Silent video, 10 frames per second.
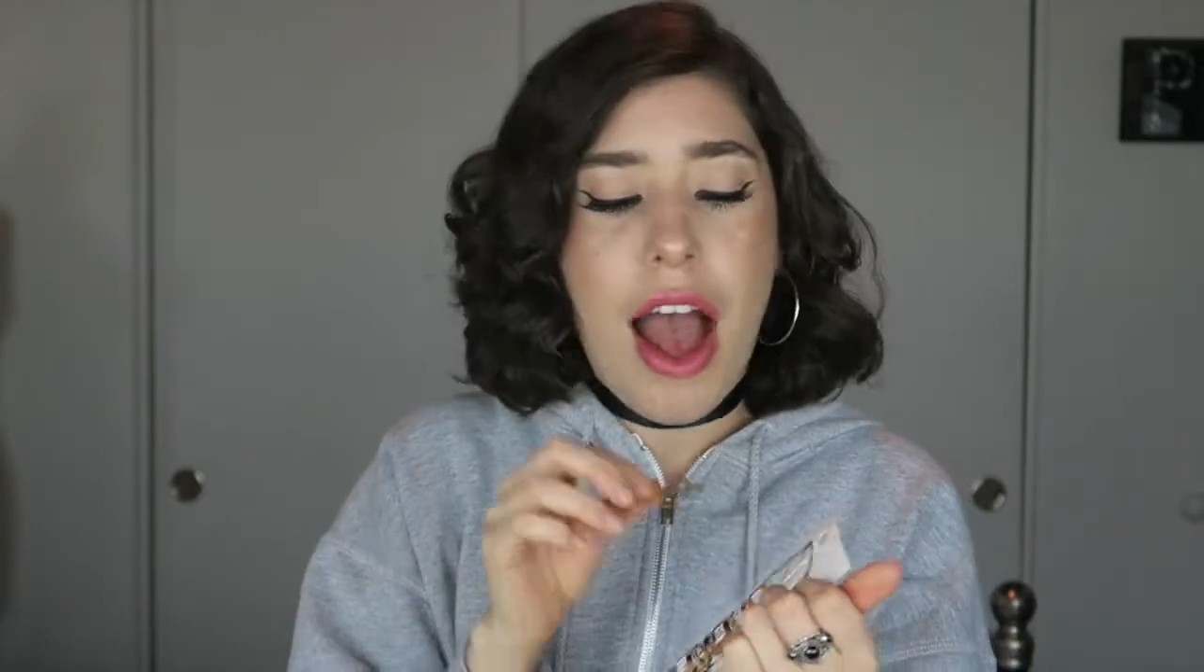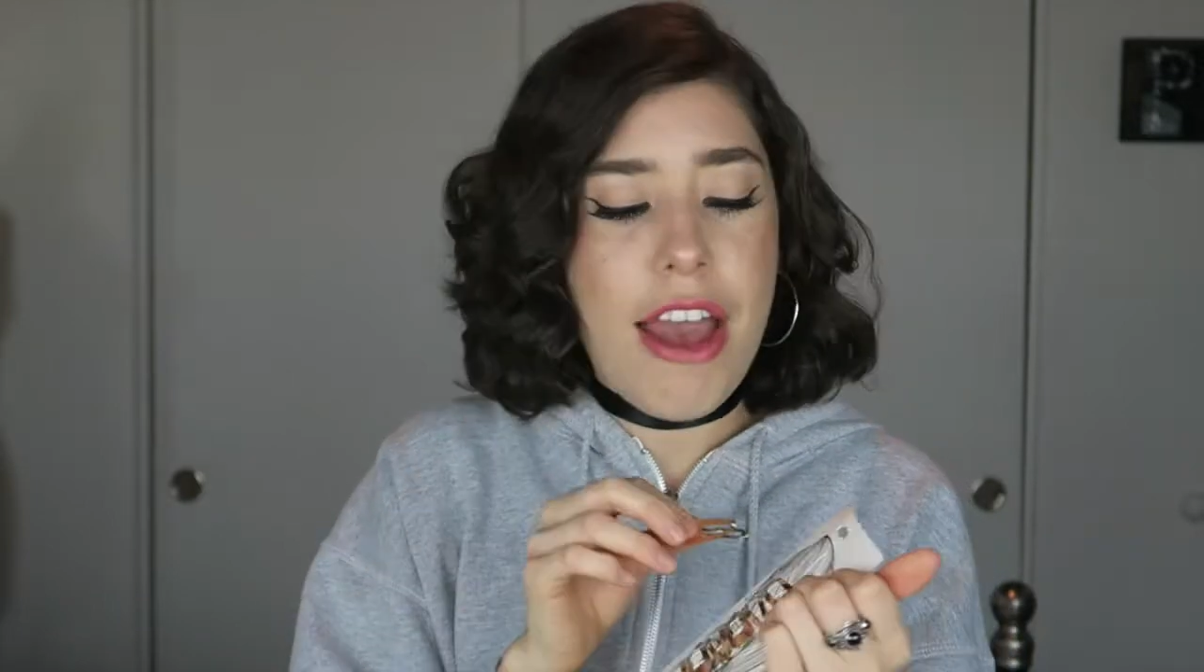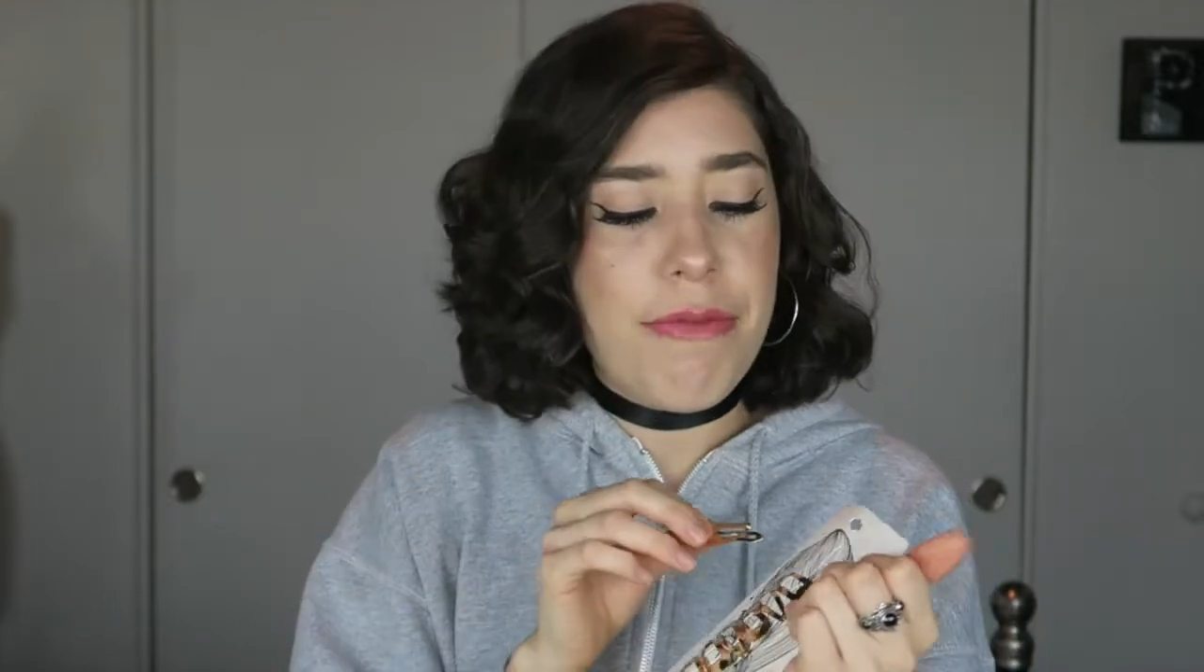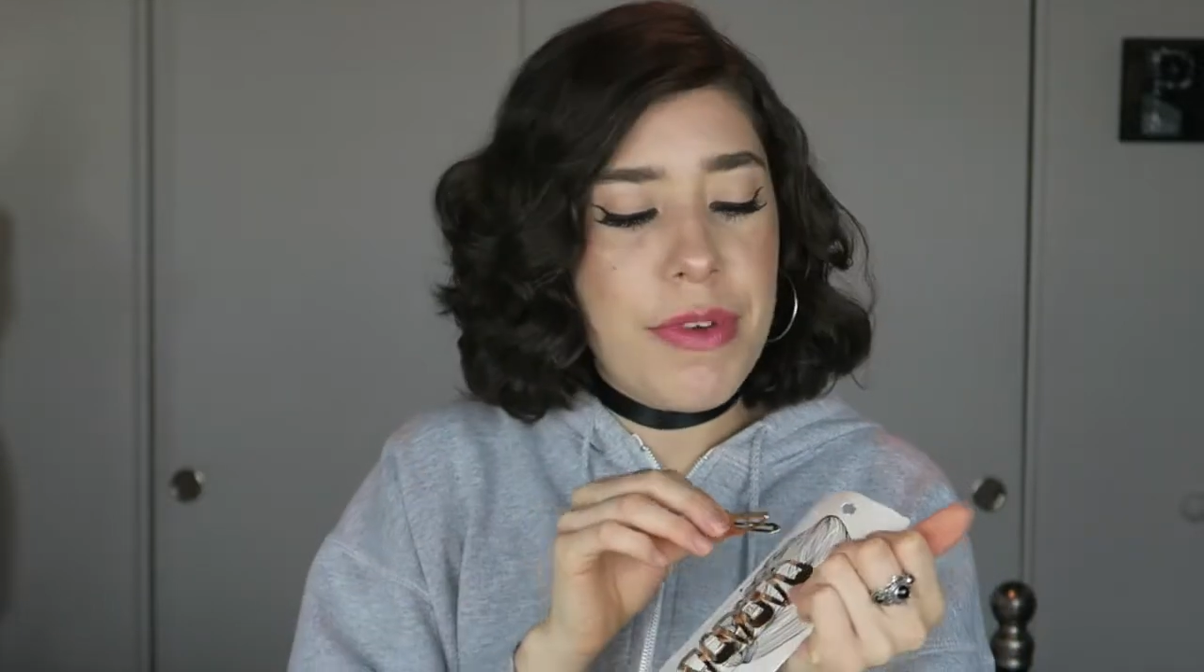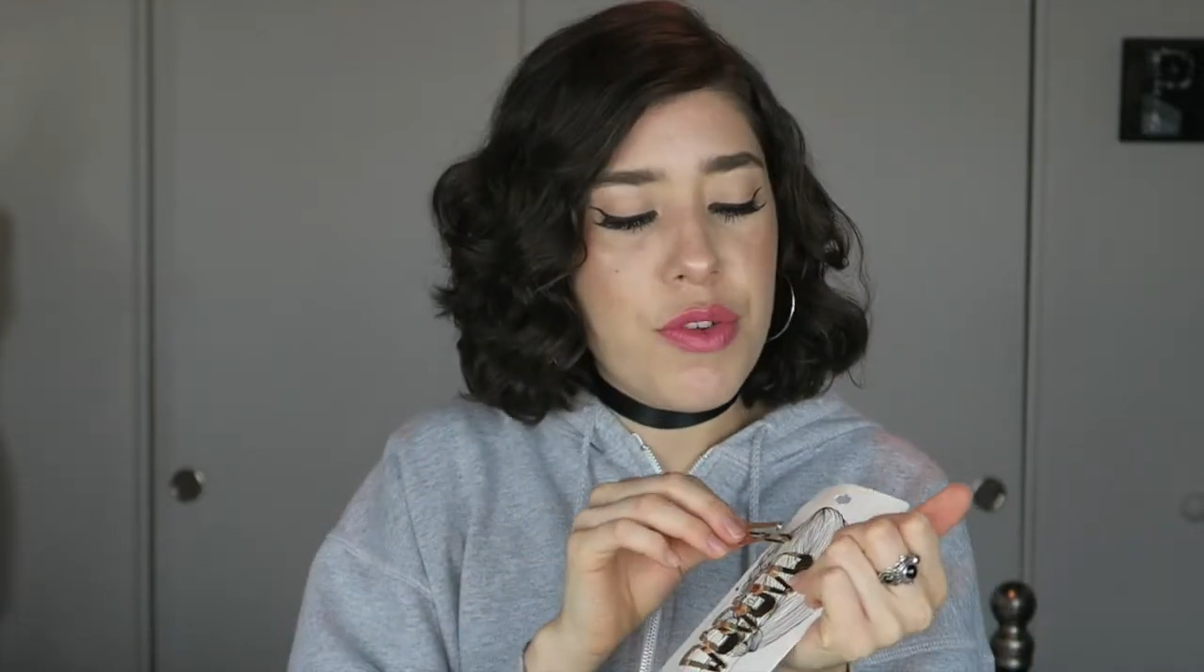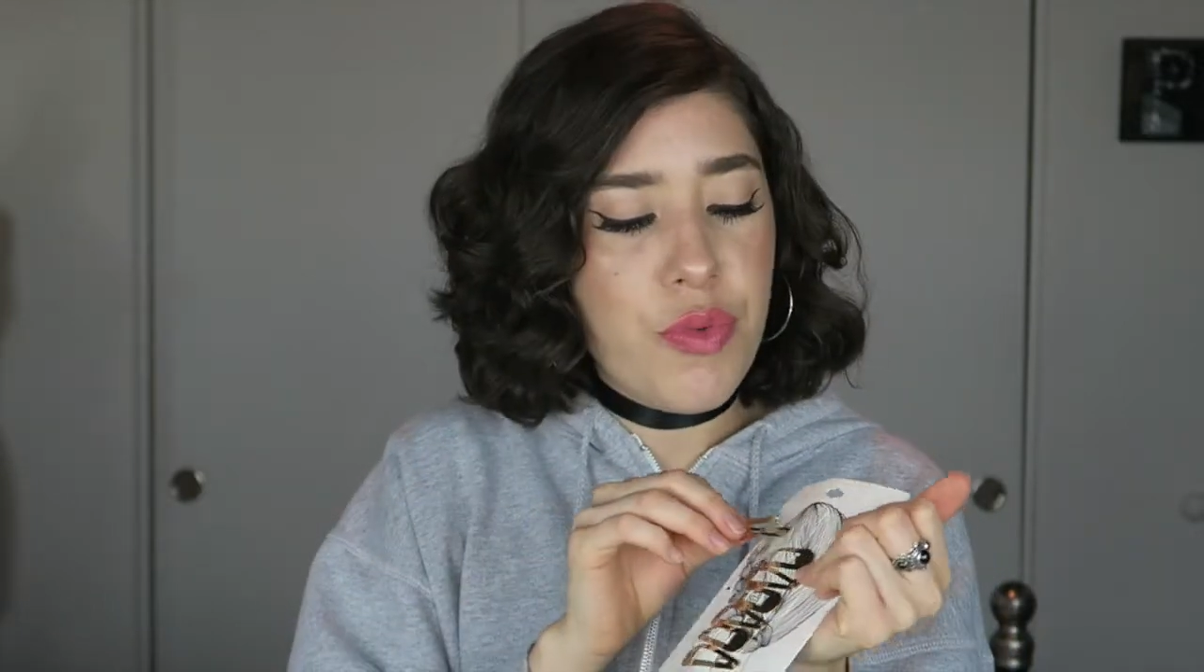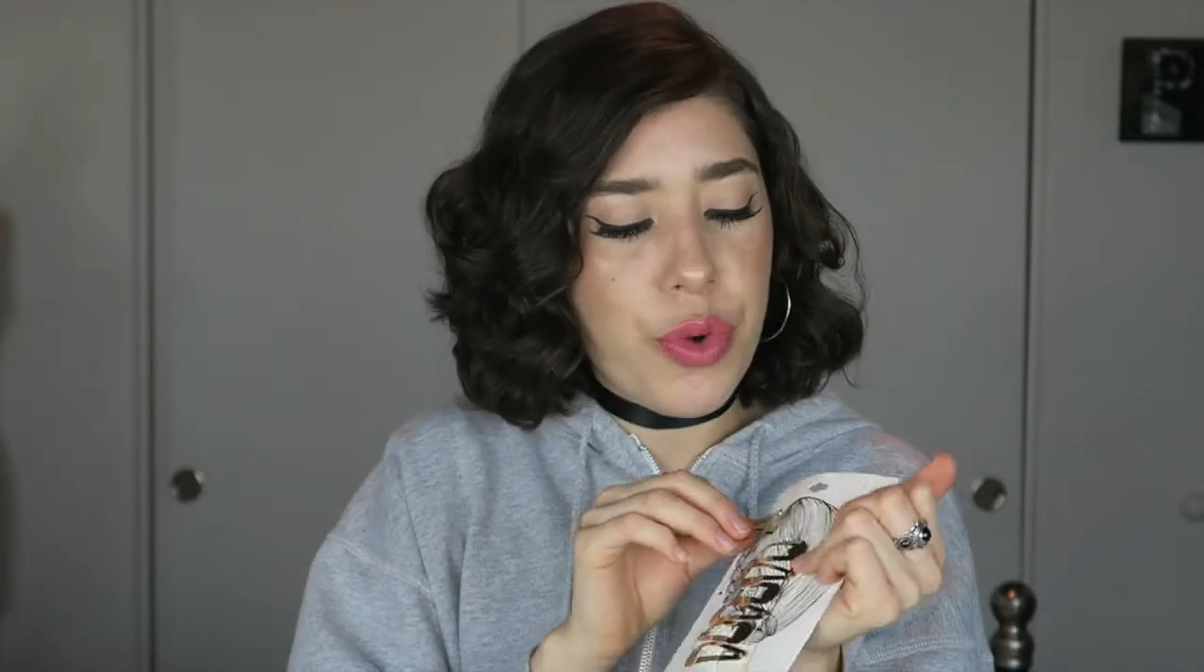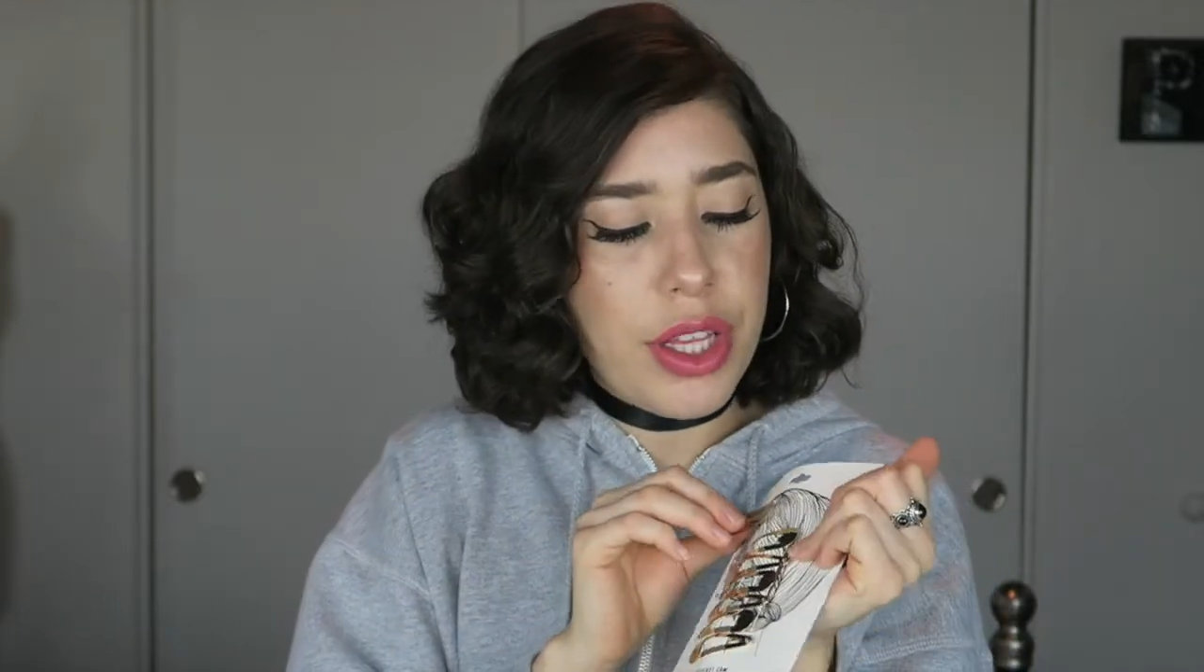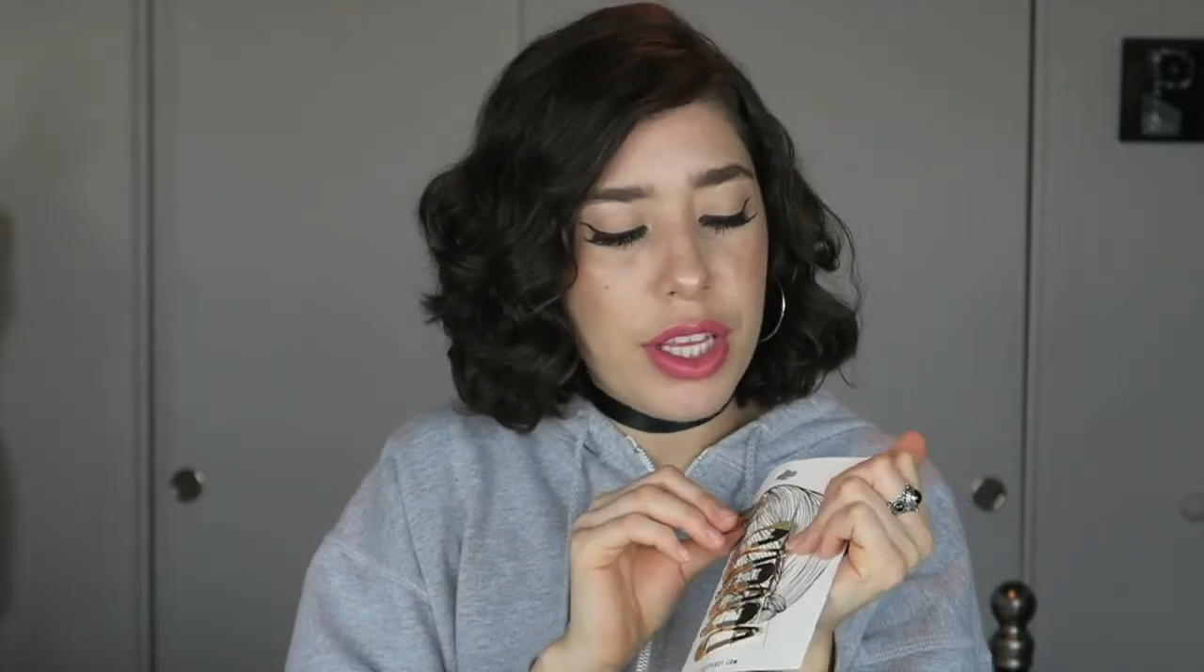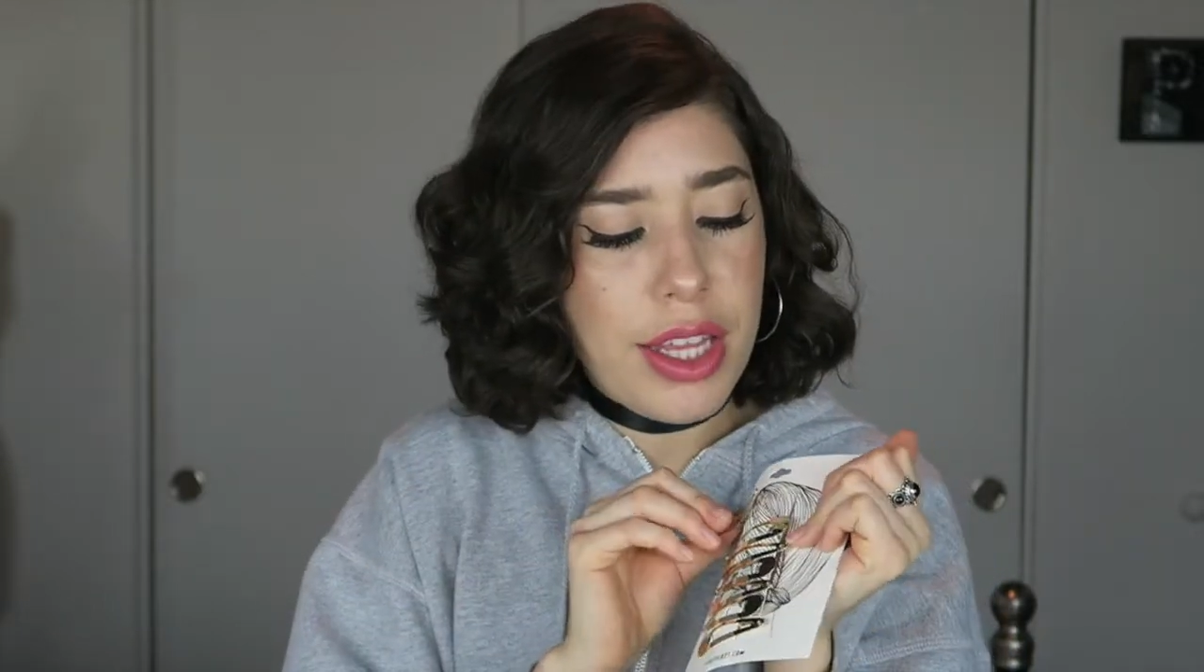I've been
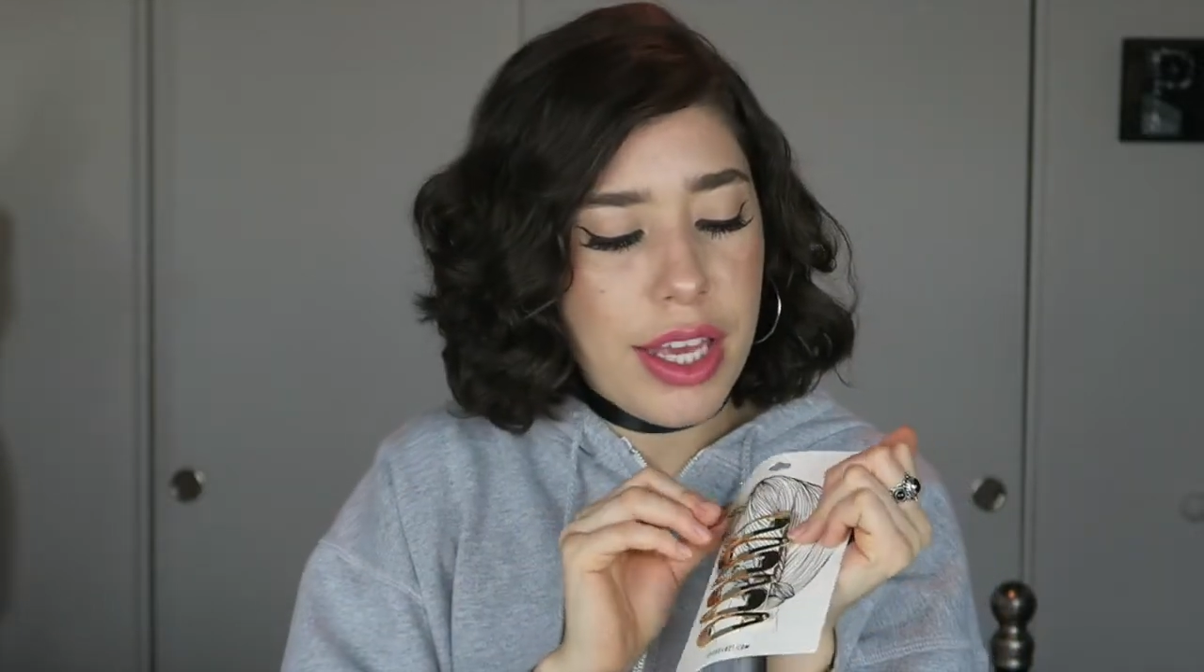really